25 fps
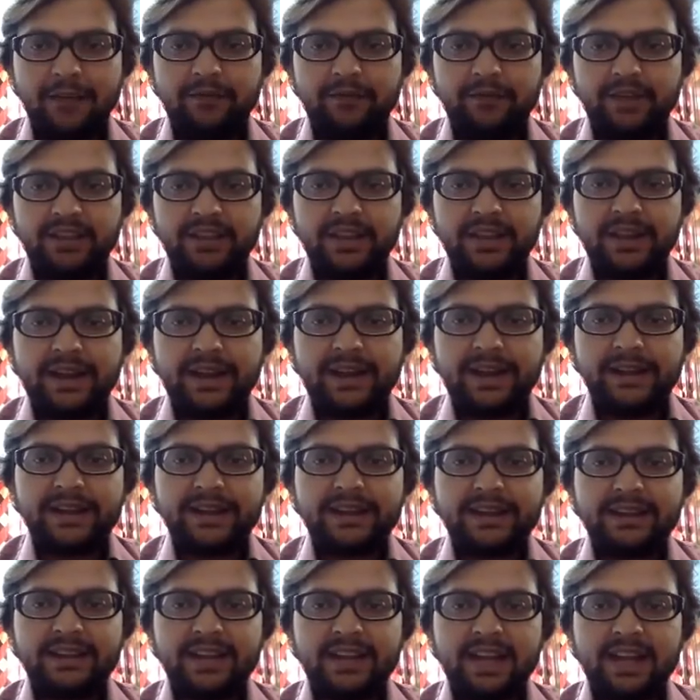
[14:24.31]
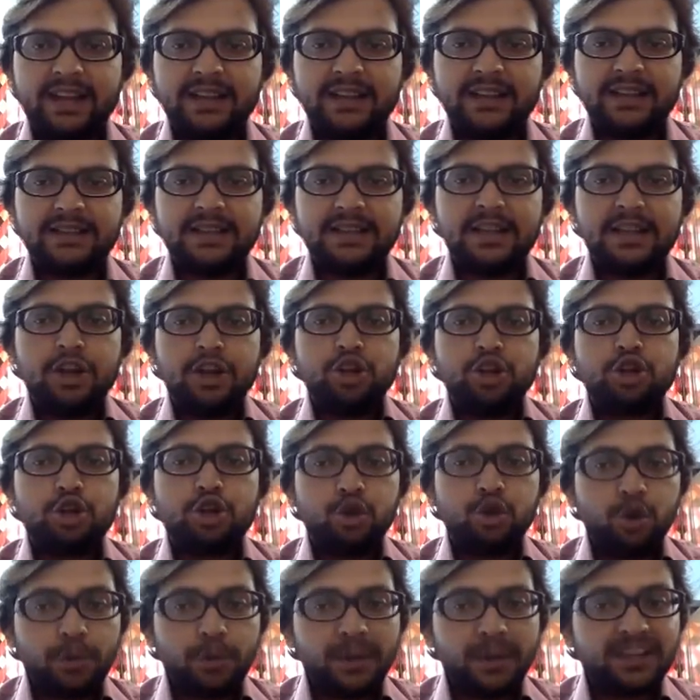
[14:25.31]
whether our data is
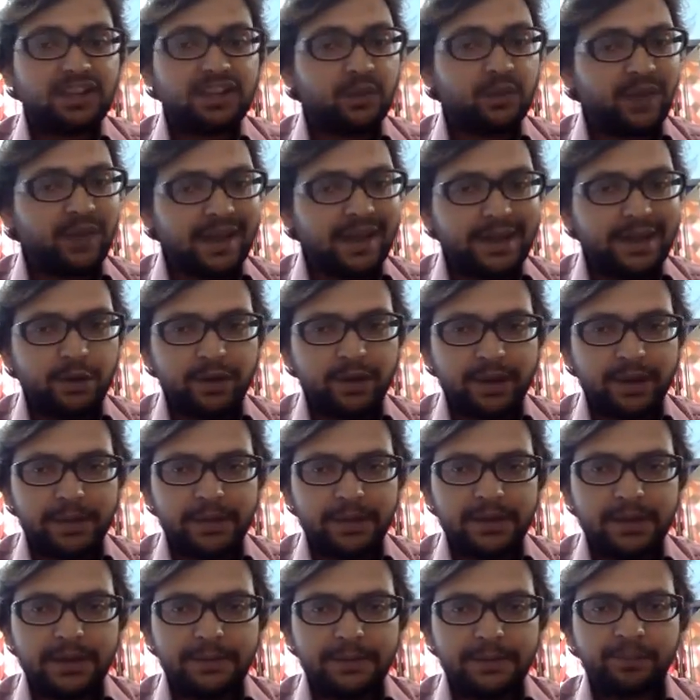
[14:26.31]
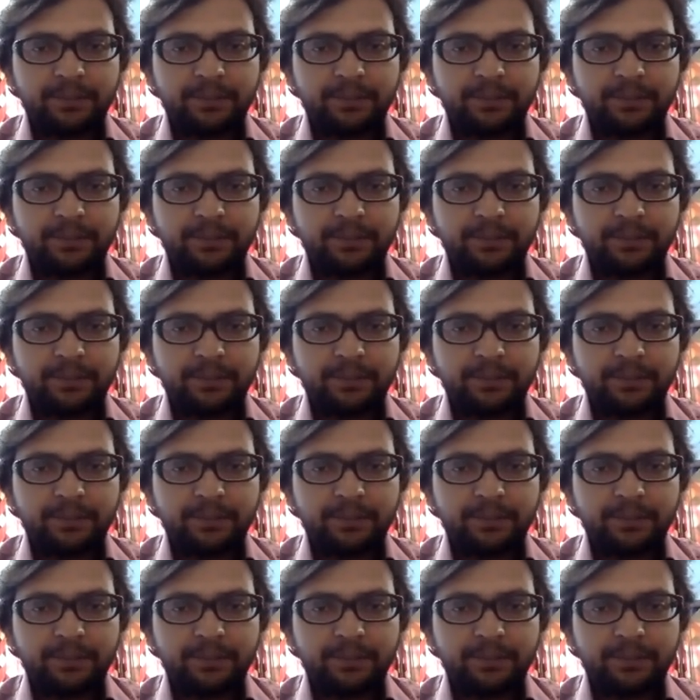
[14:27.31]
too much valuable